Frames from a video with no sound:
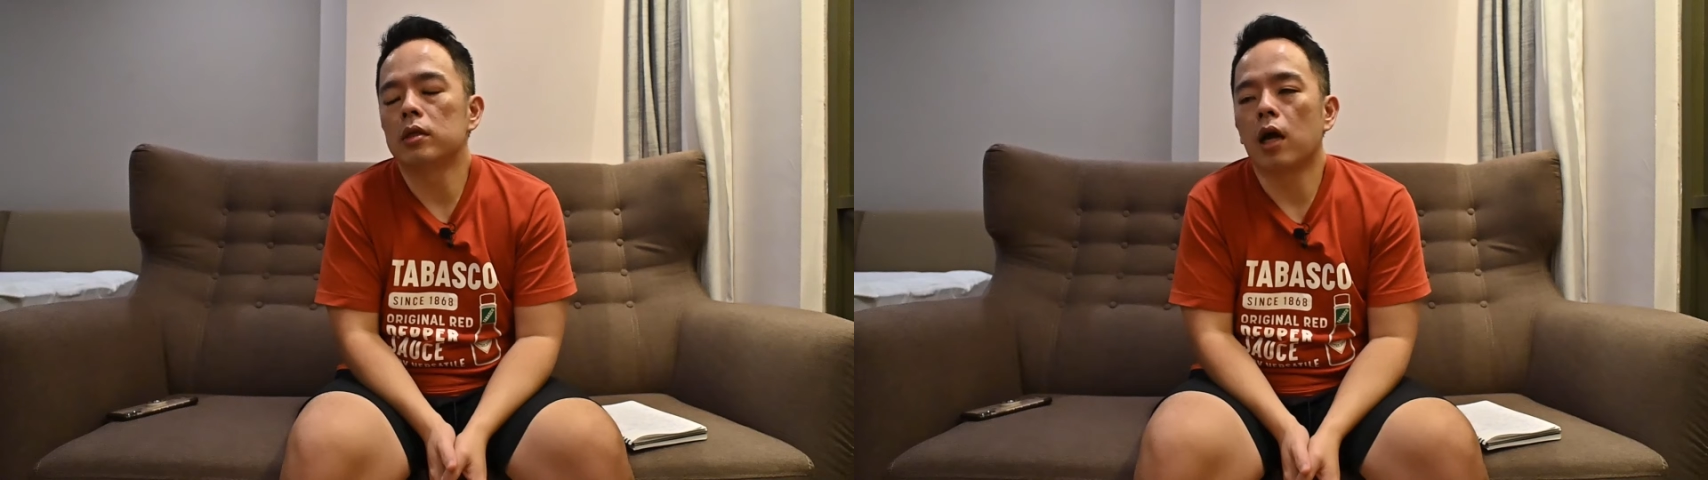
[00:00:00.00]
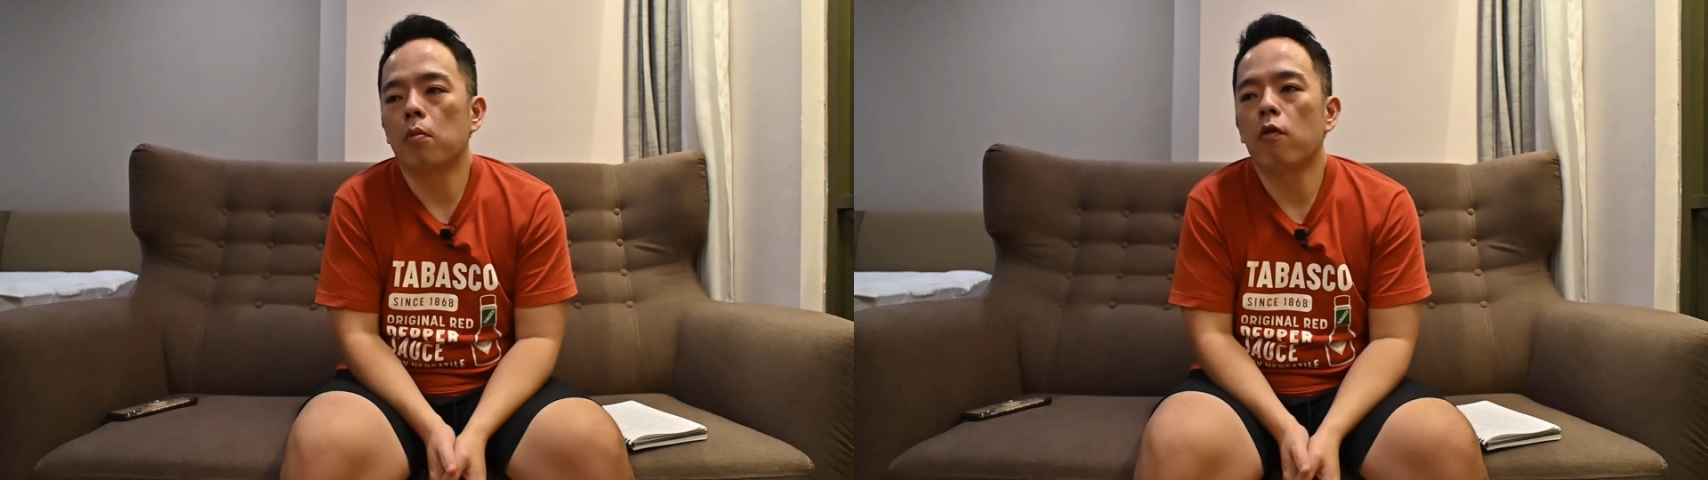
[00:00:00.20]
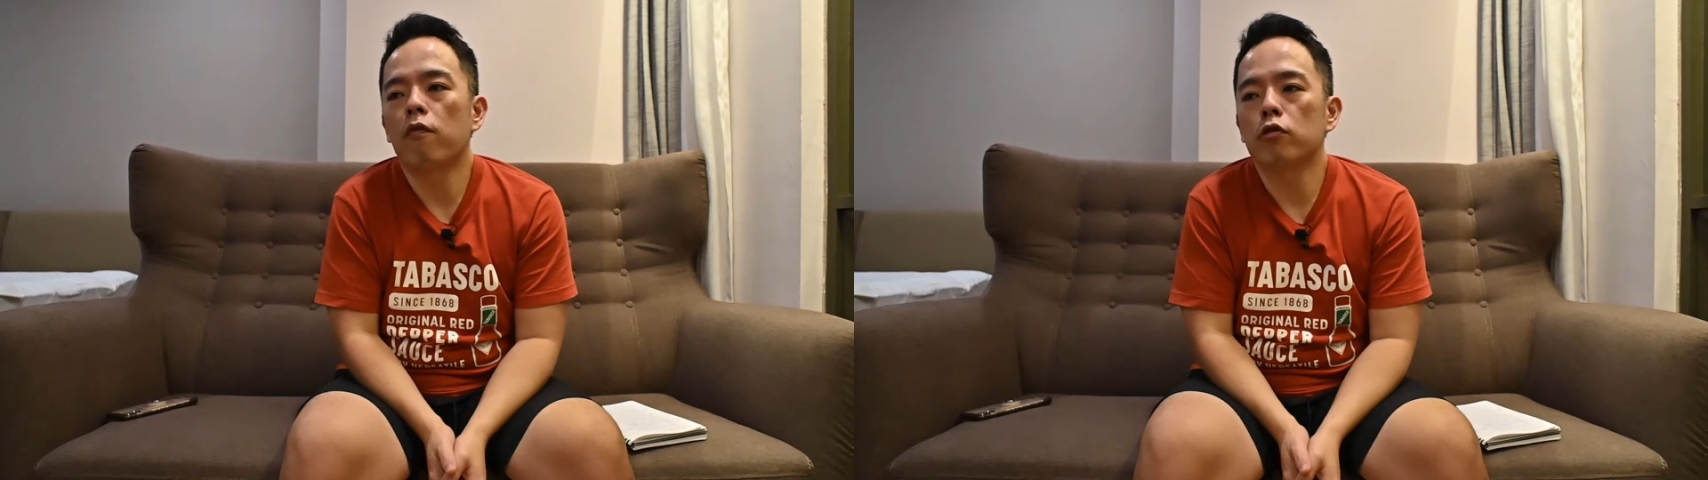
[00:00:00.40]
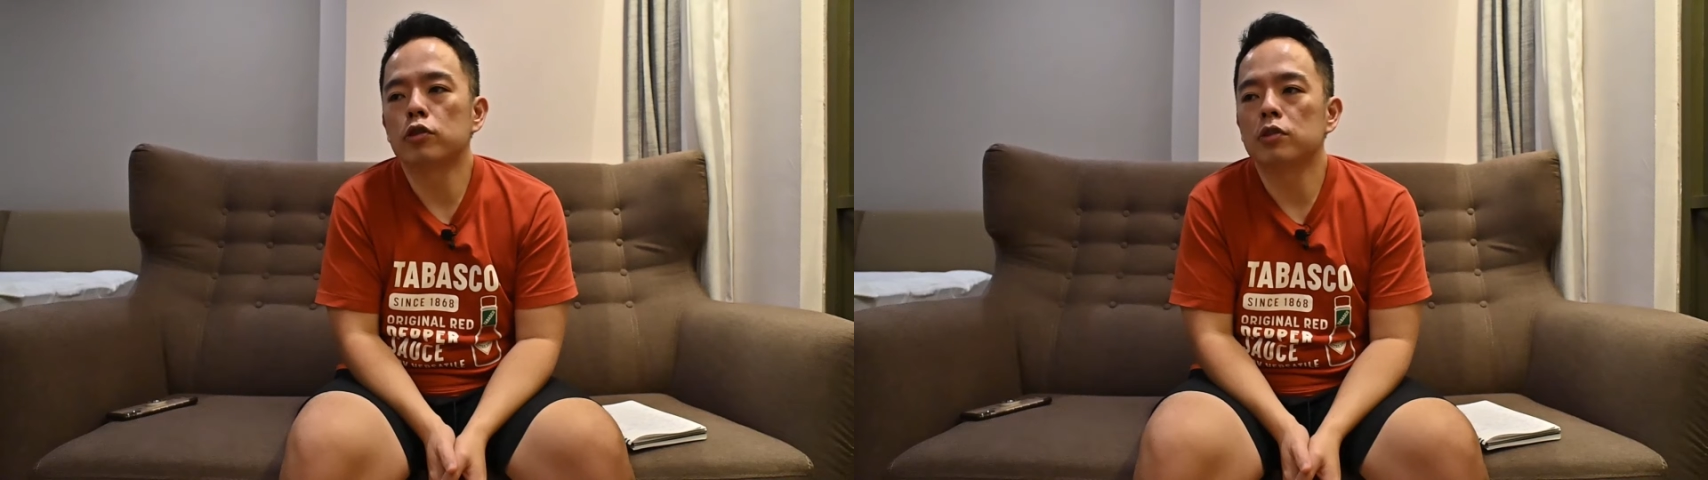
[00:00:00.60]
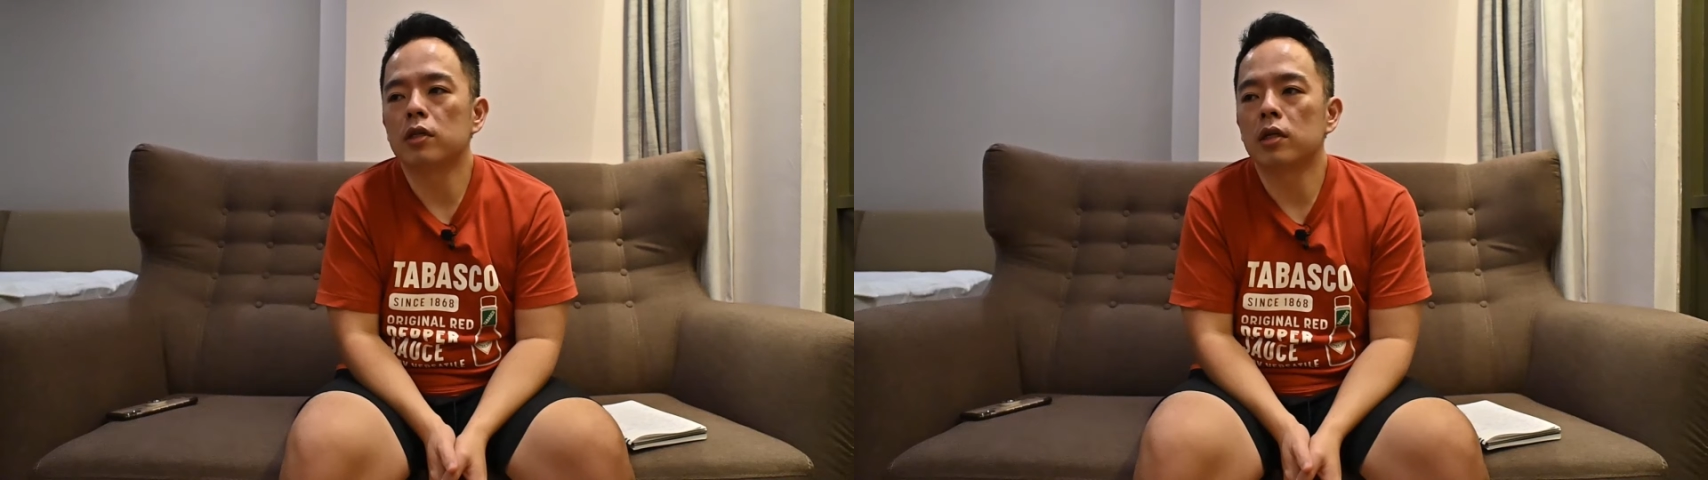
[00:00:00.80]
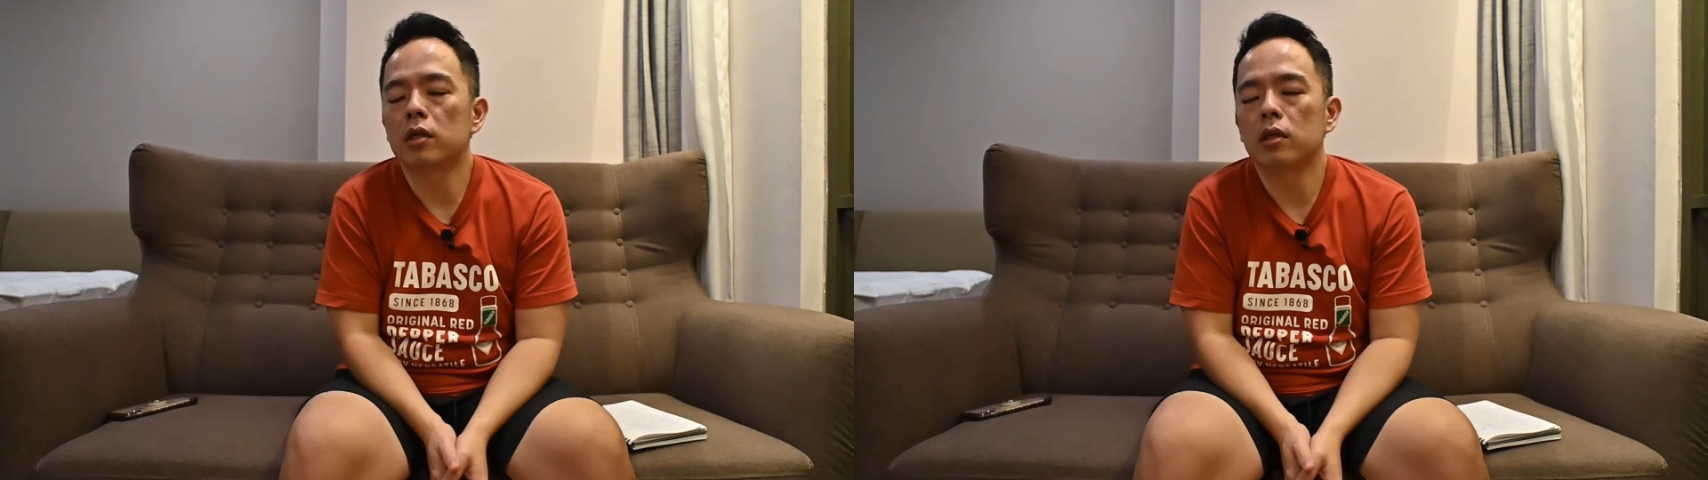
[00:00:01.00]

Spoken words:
they are more fortunate,